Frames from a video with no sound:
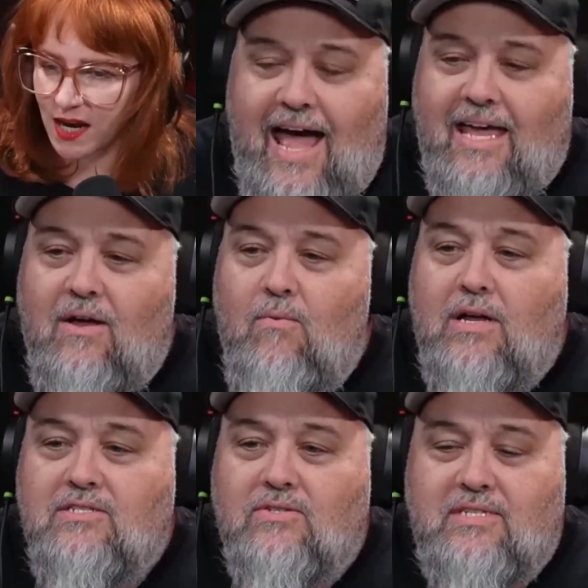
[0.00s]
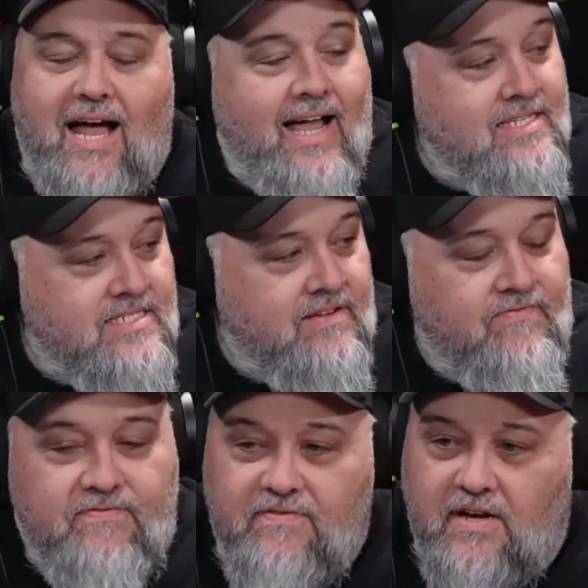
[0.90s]
I can watch those guys get
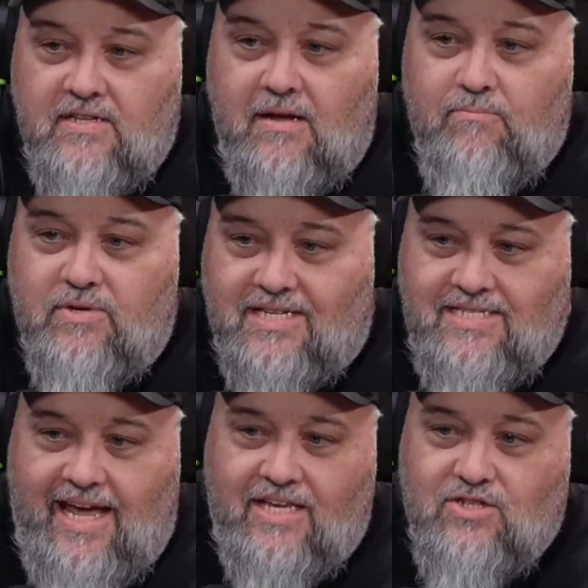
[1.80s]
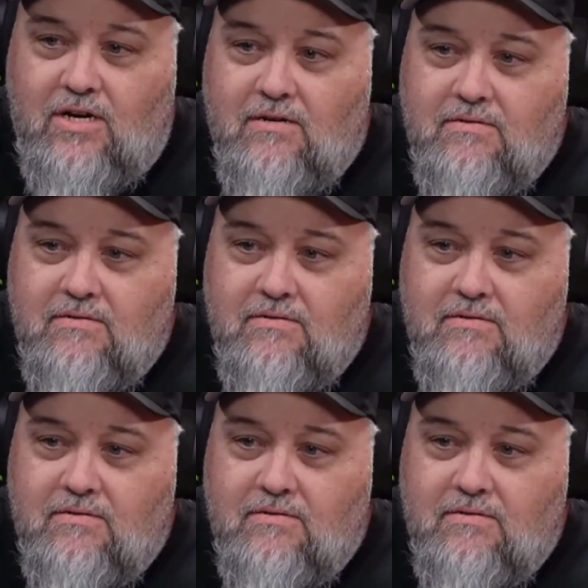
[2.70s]
fucked up with a taser.